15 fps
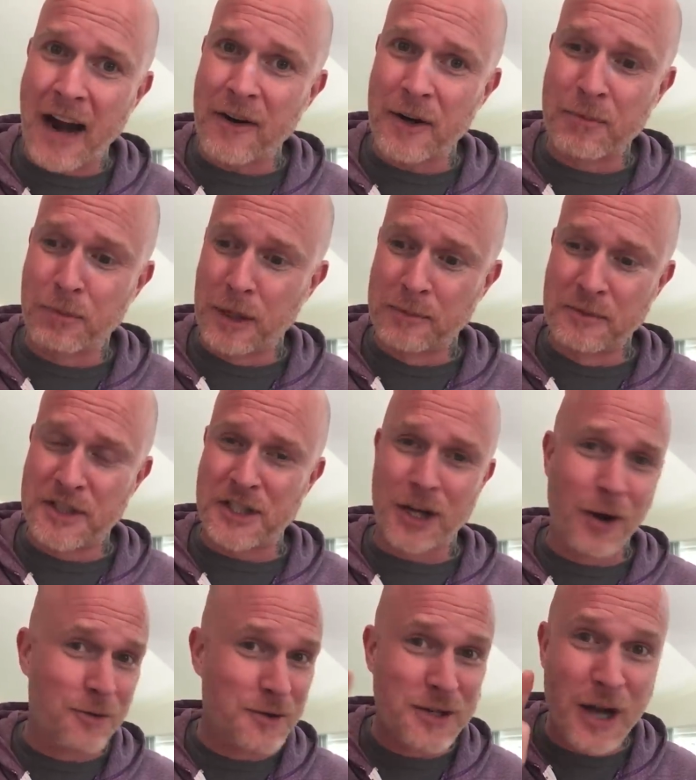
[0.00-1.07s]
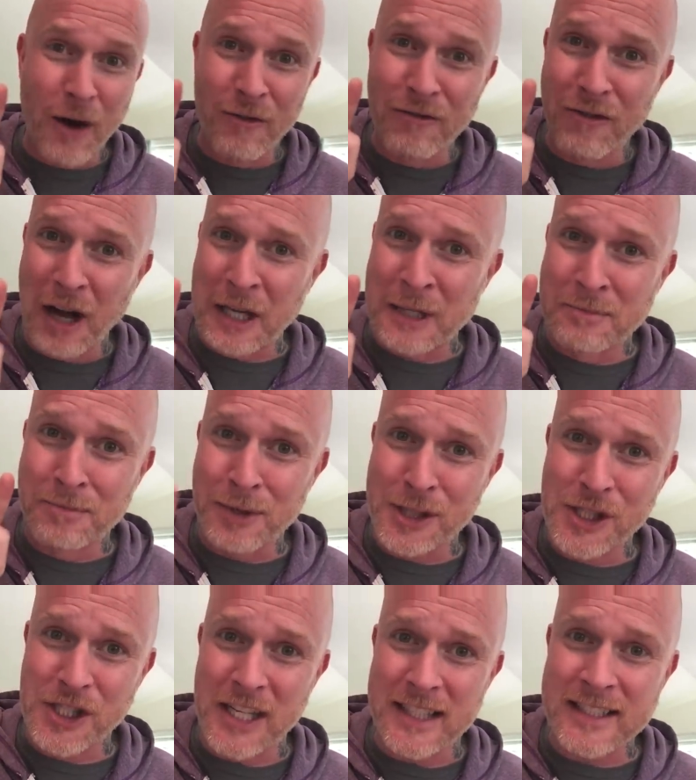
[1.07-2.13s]
fire and brimstone. Don't fucking
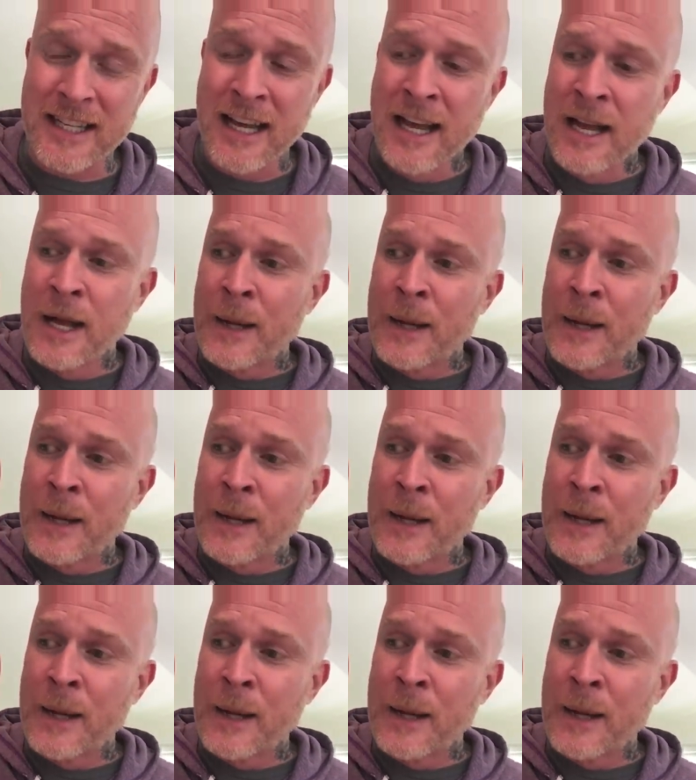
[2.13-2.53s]
push it.